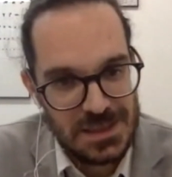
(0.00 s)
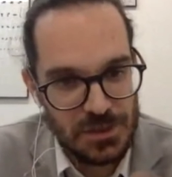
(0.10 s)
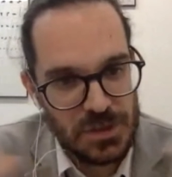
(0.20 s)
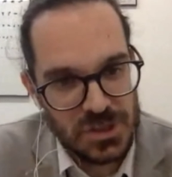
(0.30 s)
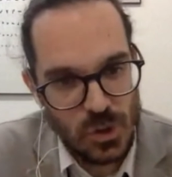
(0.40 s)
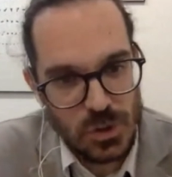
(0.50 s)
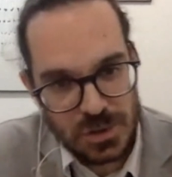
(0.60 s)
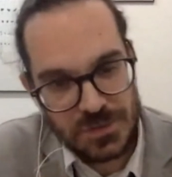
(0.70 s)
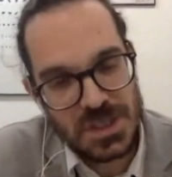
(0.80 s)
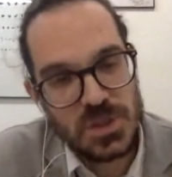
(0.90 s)
the
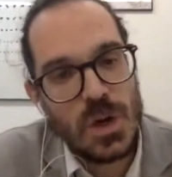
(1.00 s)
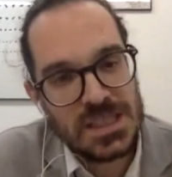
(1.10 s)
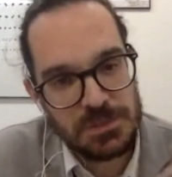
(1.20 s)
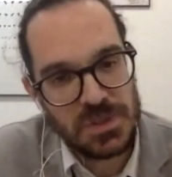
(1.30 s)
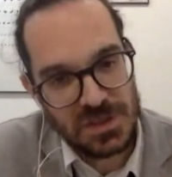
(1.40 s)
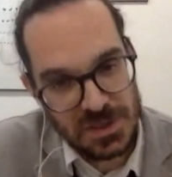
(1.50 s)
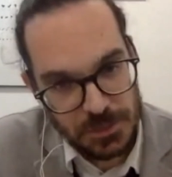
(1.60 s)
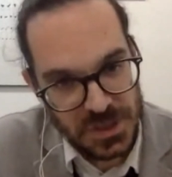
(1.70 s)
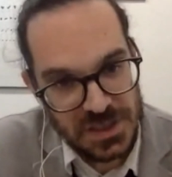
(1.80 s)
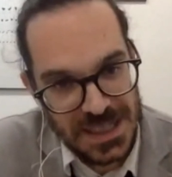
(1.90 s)
results of the US
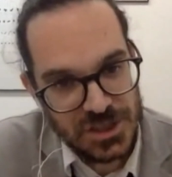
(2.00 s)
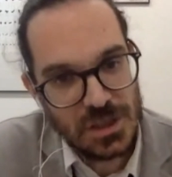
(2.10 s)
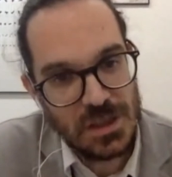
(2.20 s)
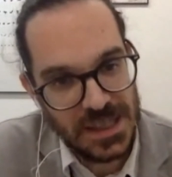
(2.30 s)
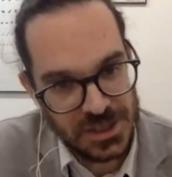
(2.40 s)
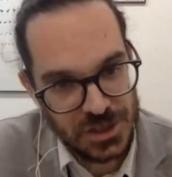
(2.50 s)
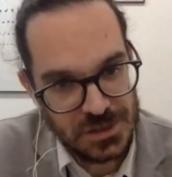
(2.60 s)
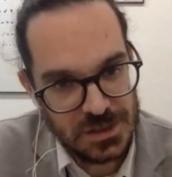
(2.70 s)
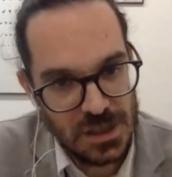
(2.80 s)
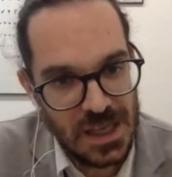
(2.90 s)
presidential
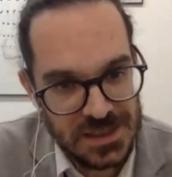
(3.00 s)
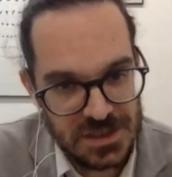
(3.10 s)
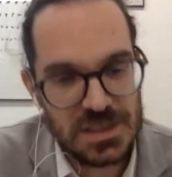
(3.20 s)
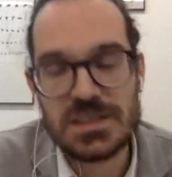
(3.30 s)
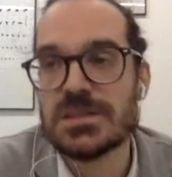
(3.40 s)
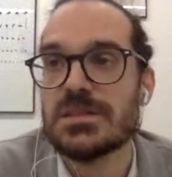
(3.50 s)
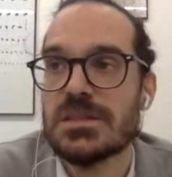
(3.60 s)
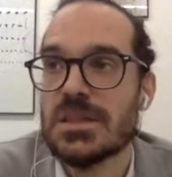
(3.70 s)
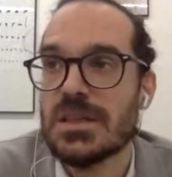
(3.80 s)
elections last year